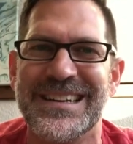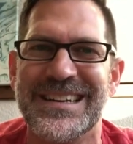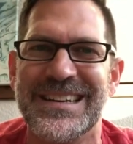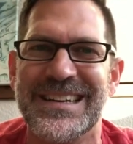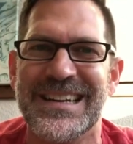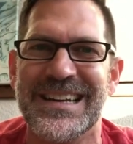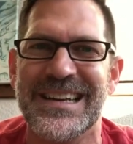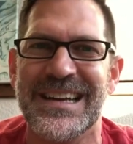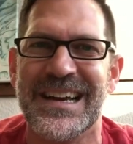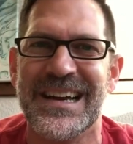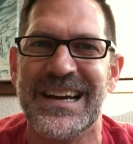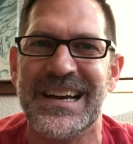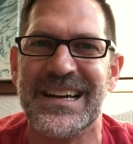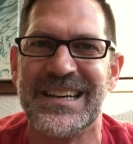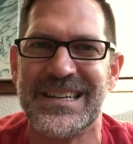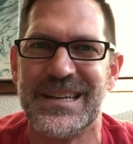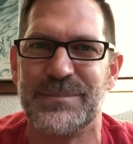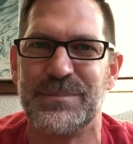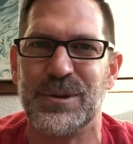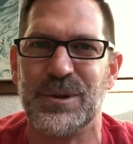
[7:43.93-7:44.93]
in uh, a
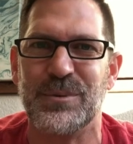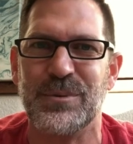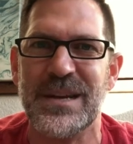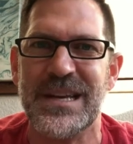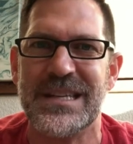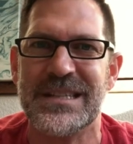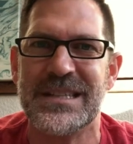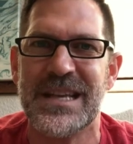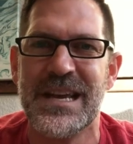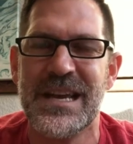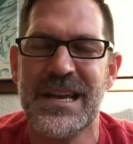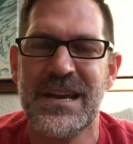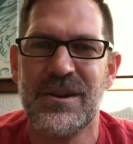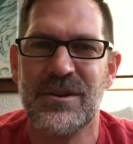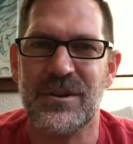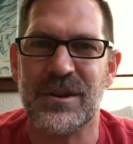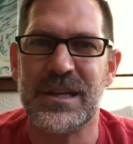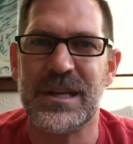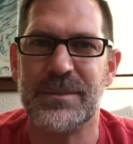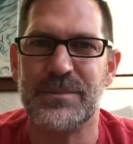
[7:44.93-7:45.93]
couple of weeks
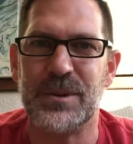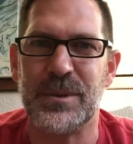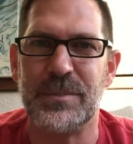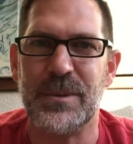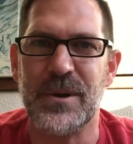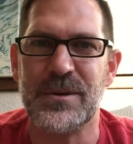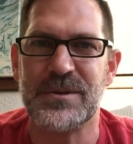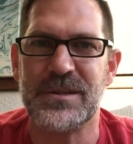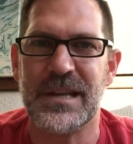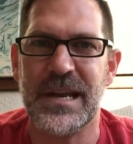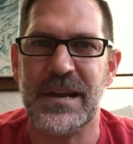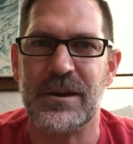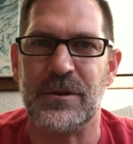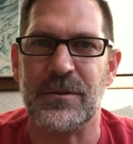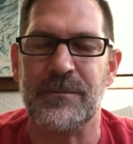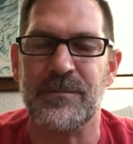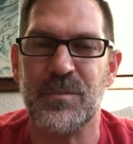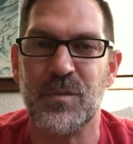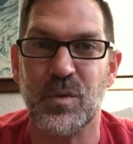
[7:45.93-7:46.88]
or a couple of posts later.